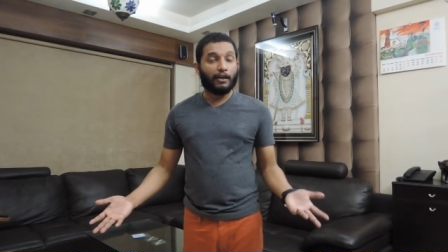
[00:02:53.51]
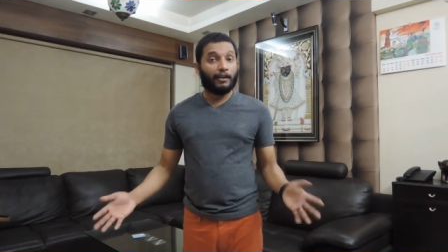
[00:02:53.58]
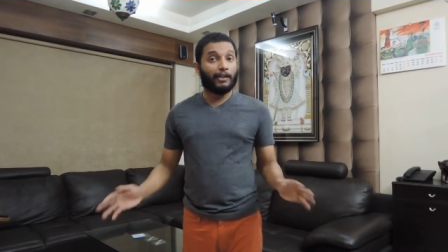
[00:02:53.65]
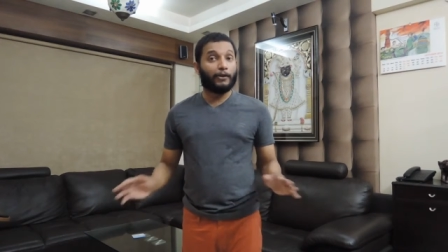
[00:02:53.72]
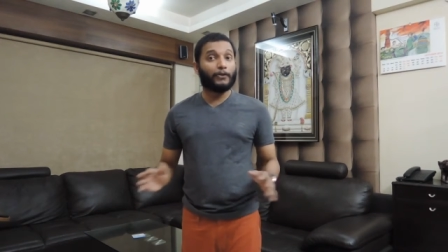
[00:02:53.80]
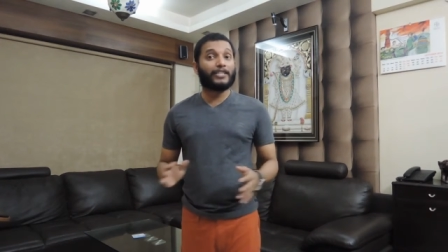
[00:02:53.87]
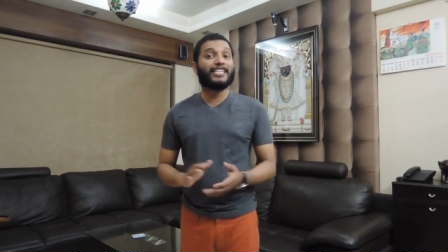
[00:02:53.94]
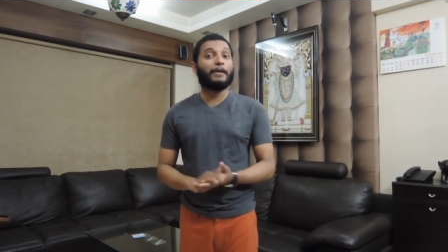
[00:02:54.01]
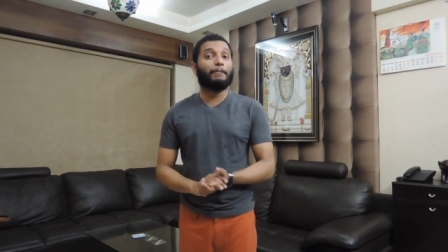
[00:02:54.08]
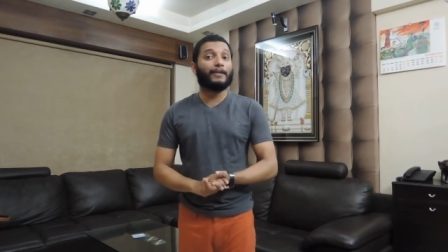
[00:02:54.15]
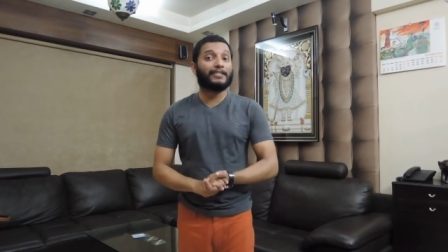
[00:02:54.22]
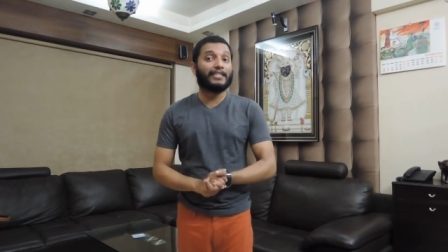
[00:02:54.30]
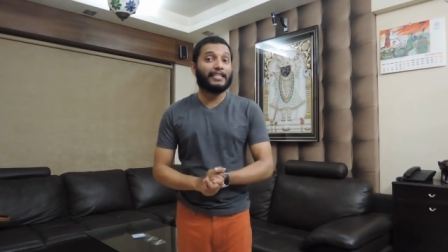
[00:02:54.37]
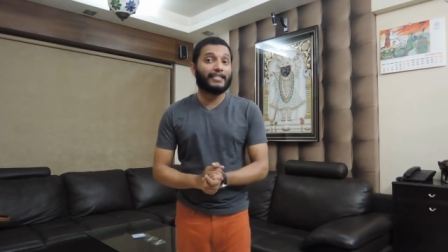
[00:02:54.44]
And they would
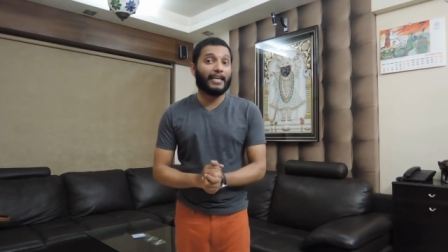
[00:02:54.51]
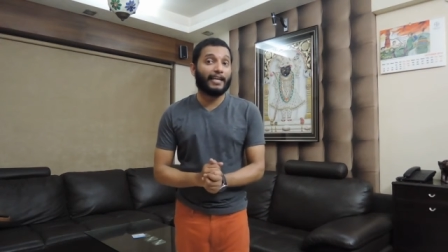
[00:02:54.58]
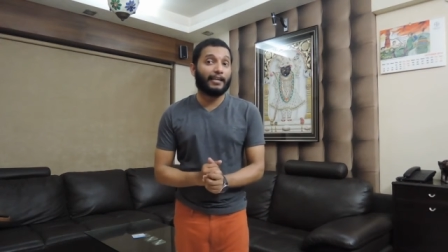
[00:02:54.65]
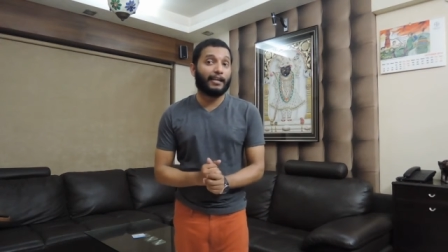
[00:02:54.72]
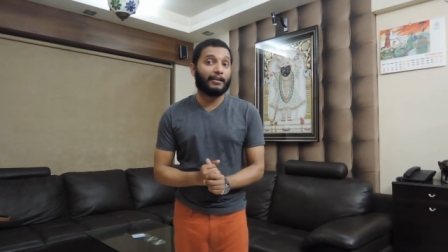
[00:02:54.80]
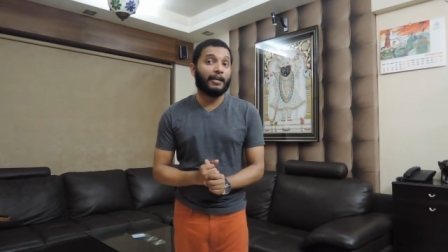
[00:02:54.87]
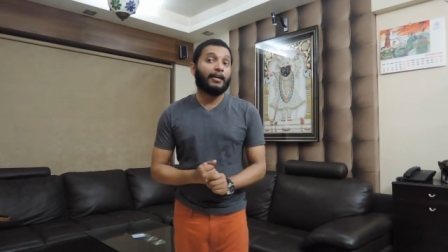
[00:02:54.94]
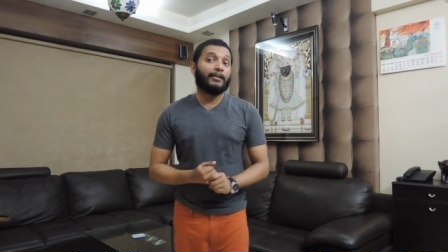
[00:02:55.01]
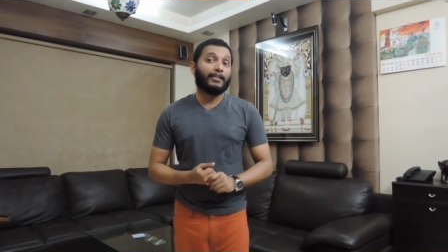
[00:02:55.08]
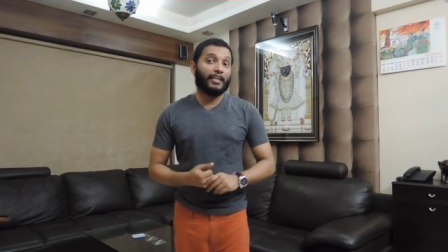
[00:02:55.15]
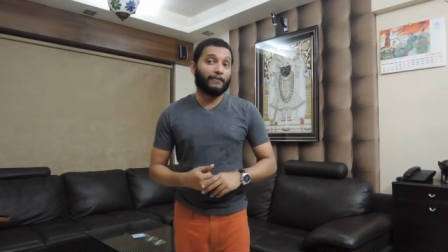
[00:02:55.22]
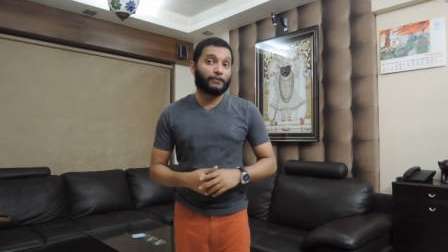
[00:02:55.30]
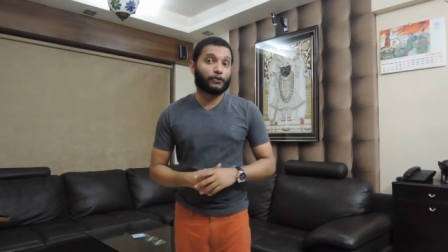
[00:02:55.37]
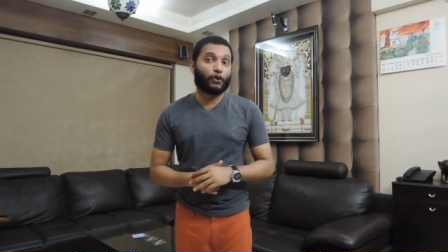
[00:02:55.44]
sheepishly say that they
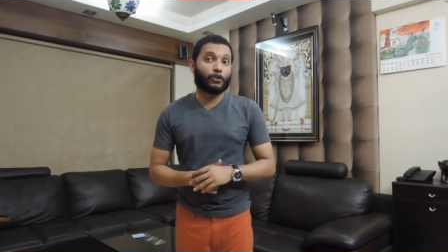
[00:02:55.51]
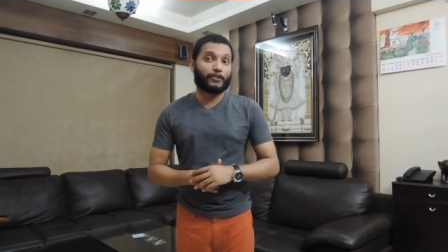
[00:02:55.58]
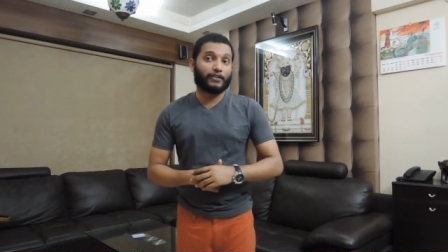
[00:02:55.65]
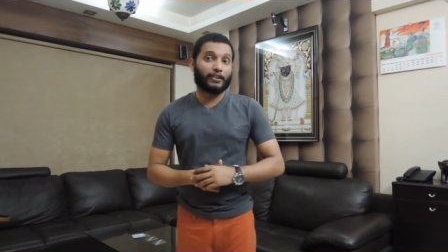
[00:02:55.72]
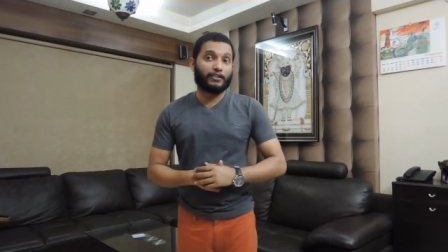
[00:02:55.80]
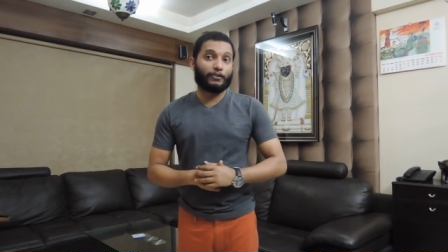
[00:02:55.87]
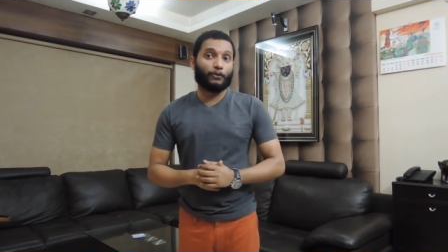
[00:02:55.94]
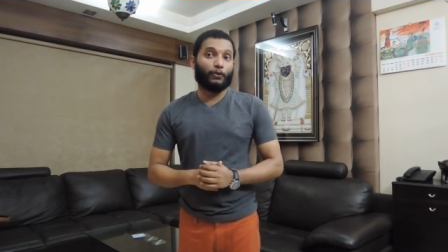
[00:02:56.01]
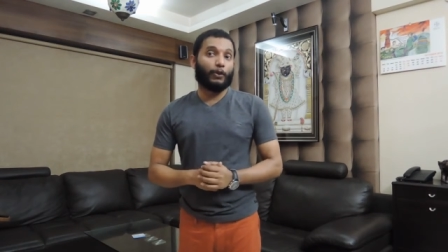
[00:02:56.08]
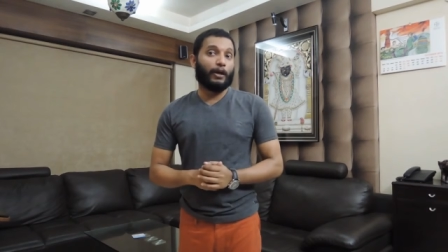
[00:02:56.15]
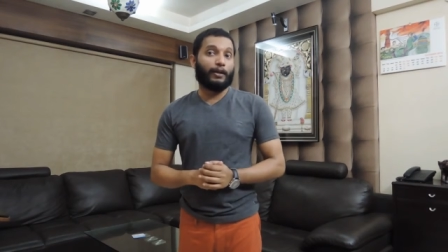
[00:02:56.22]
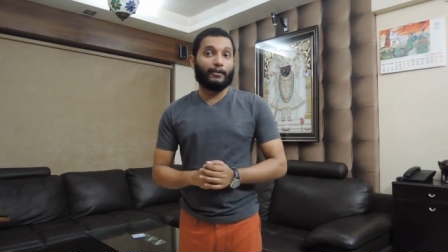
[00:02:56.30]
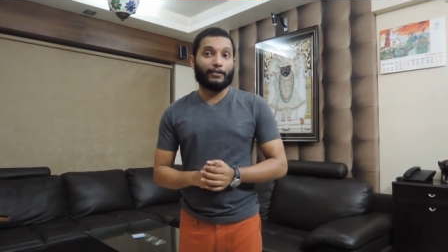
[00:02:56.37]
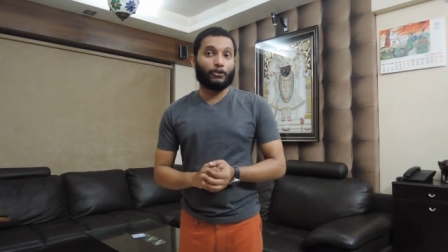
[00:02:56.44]
have sourced it through
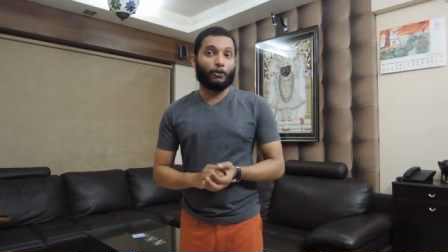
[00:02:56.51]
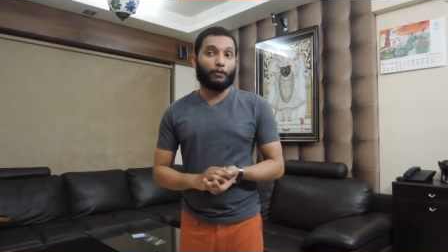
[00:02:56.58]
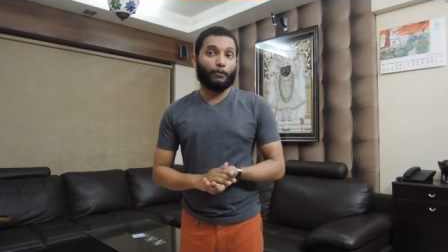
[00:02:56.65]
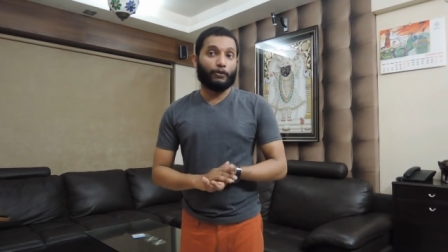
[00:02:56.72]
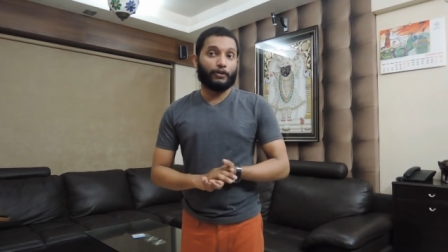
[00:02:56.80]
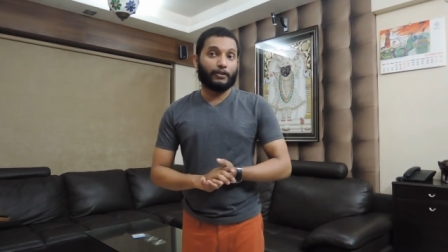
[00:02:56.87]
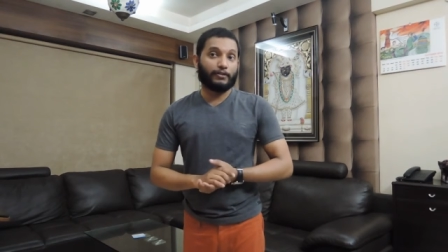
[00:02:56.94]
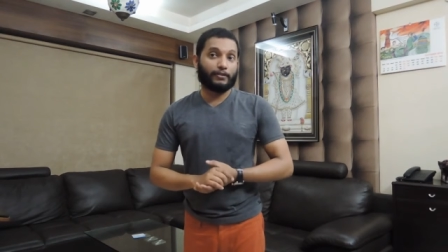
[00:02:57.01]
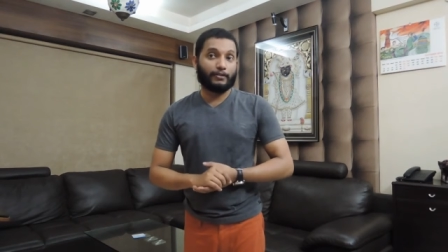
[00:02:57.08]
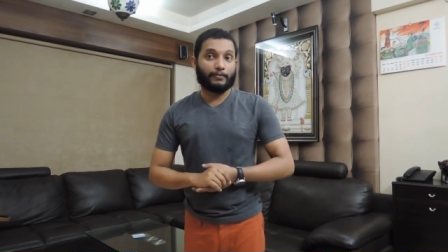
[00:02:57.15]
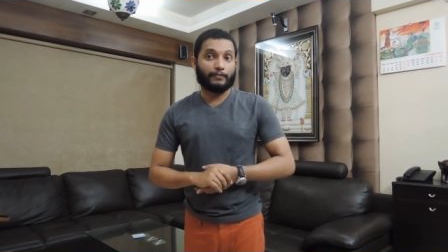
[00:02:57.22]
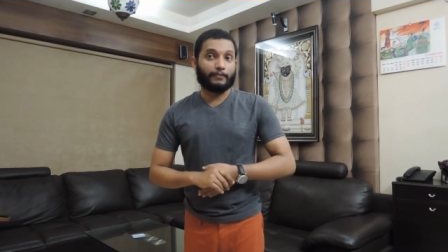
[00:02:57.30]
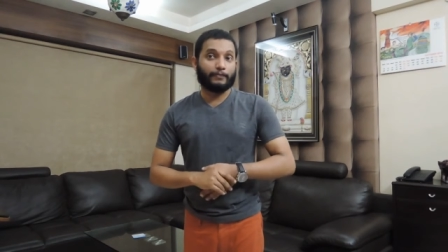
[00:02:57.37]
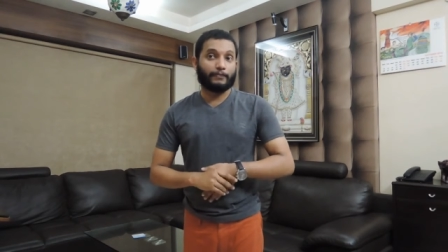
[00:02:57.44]
other job portals.